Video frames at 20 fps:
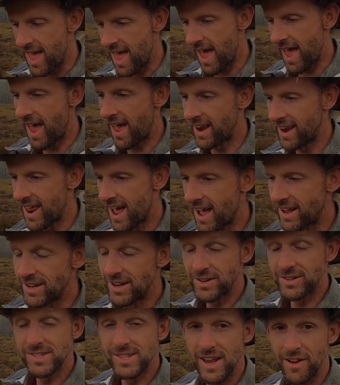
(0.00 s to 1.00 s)
and
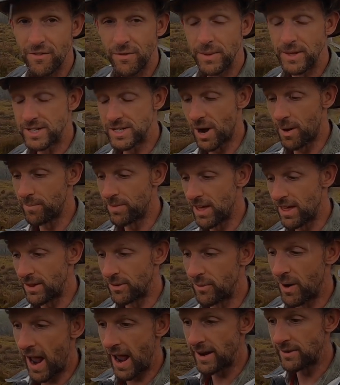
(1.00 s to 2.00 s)
you could see from the top there
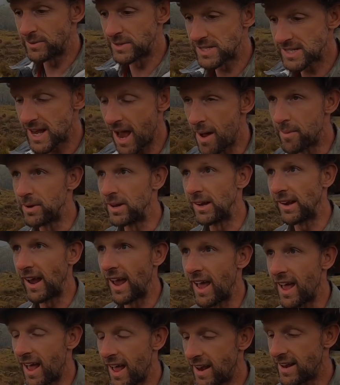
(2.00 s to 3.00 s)
the rain was coming,
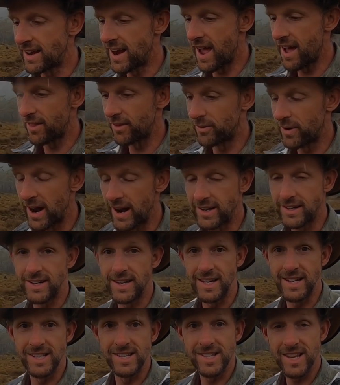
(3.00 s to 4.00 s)
and now the
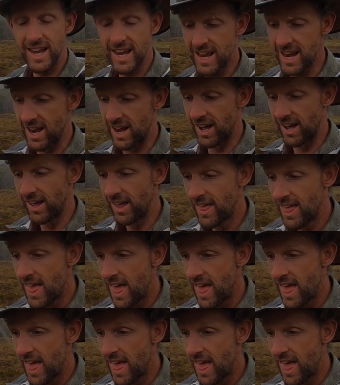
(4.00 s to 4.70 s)
rain is here.